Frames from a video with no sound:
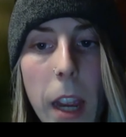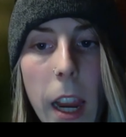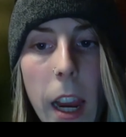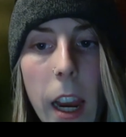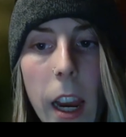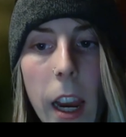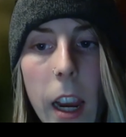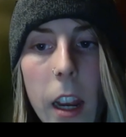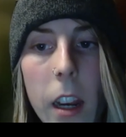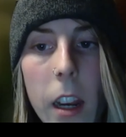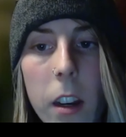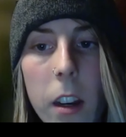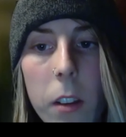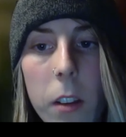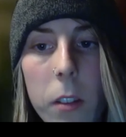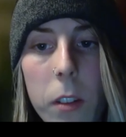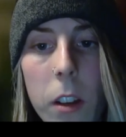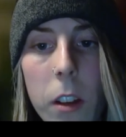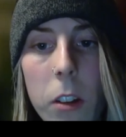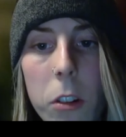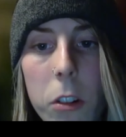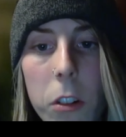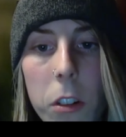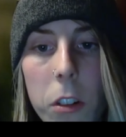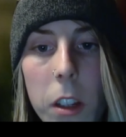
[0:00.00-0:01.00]
And
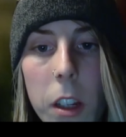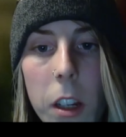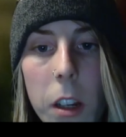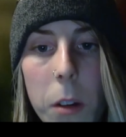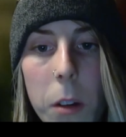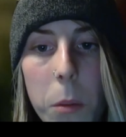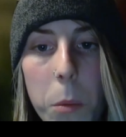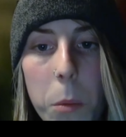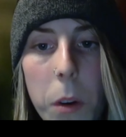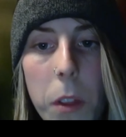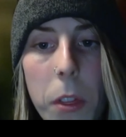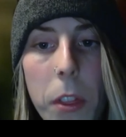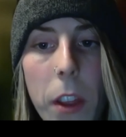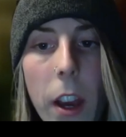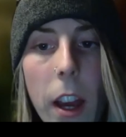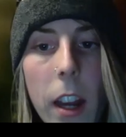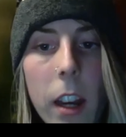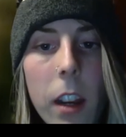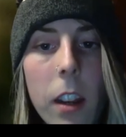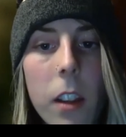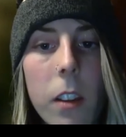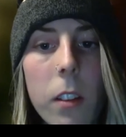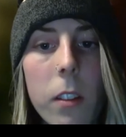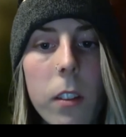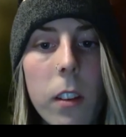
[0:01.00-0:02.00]
essentially, what that
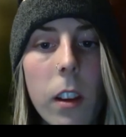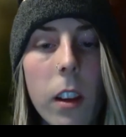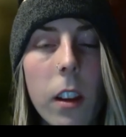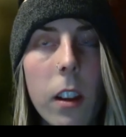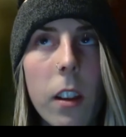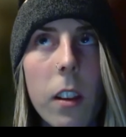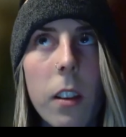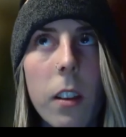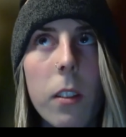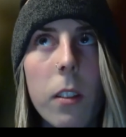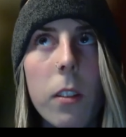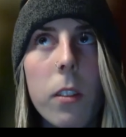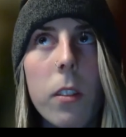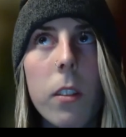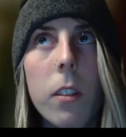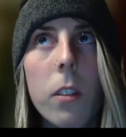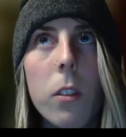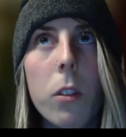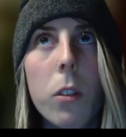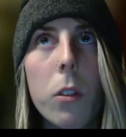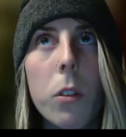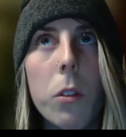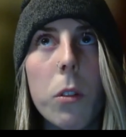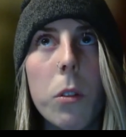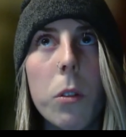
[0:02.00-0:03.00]
is, is
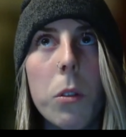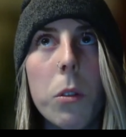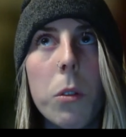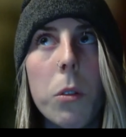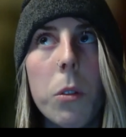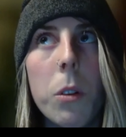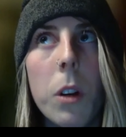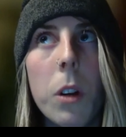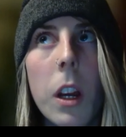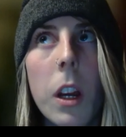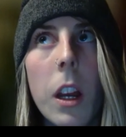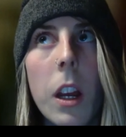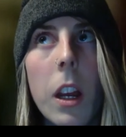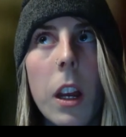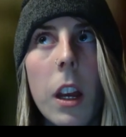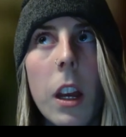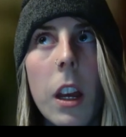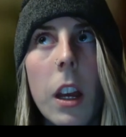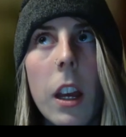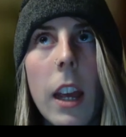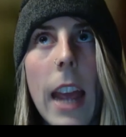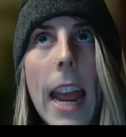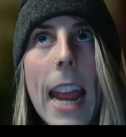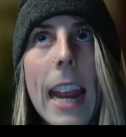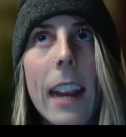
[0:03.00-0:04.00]
to
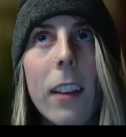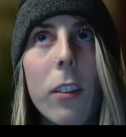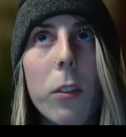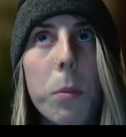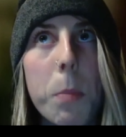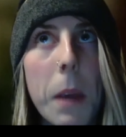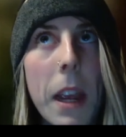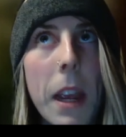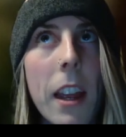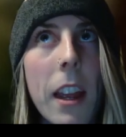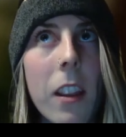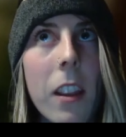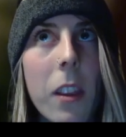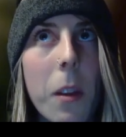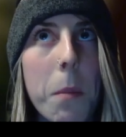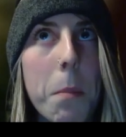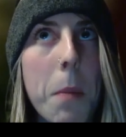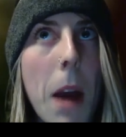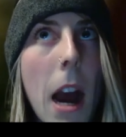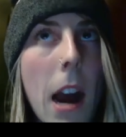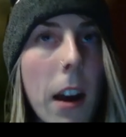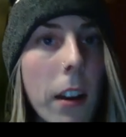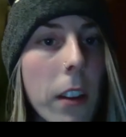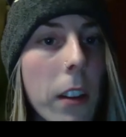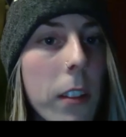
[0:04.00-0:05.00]
expand the
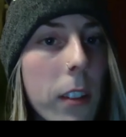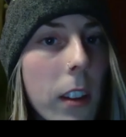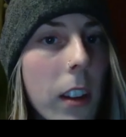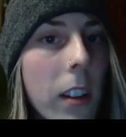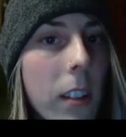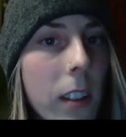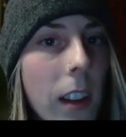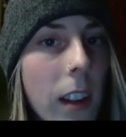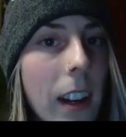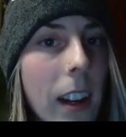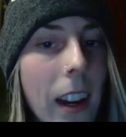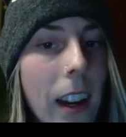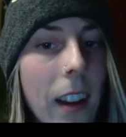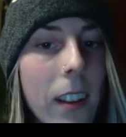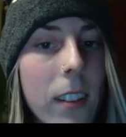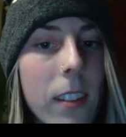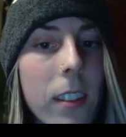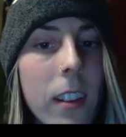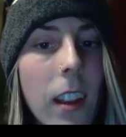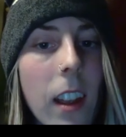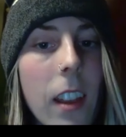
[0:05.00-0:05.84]
policies, I guess.